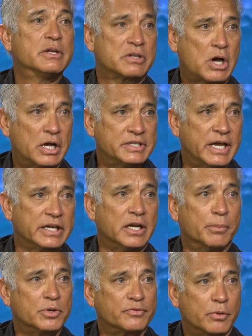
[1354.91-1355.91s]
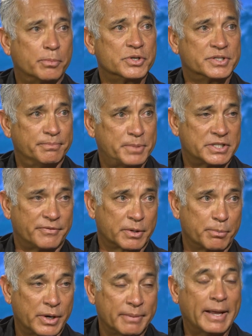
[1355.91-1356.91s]
contact numbers for
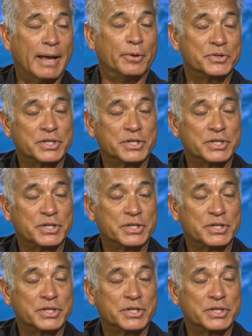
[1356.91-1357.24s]
Pacific marine mammal.